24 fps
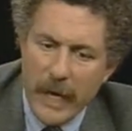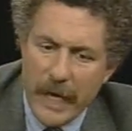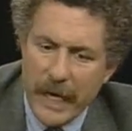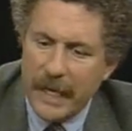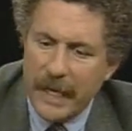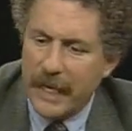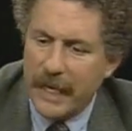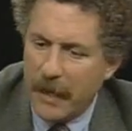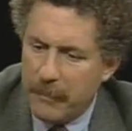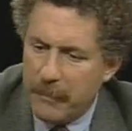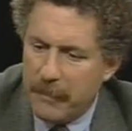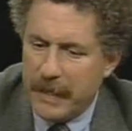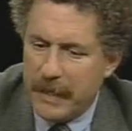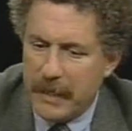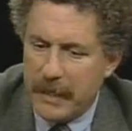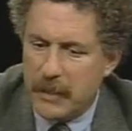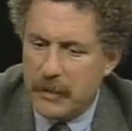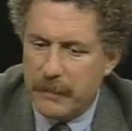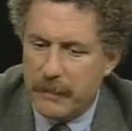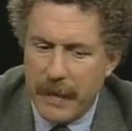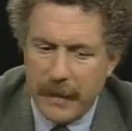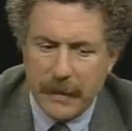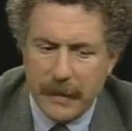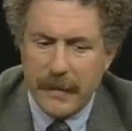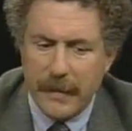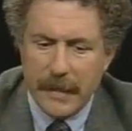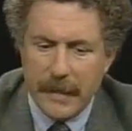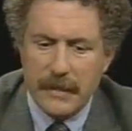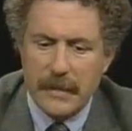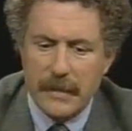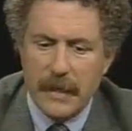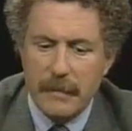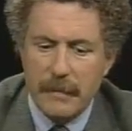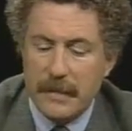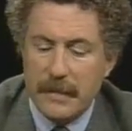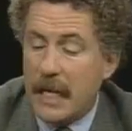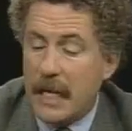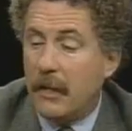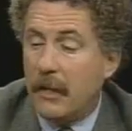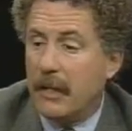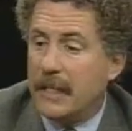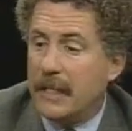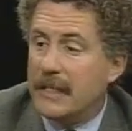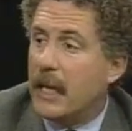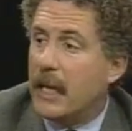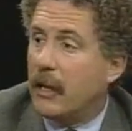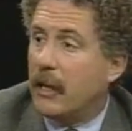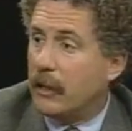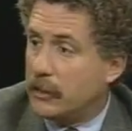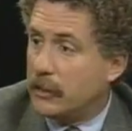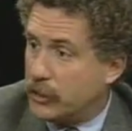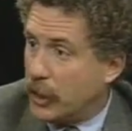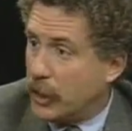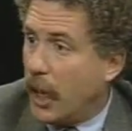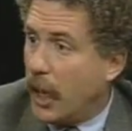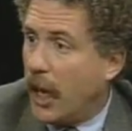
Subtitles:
We cannot be expected. That's, I mean, it's not our job.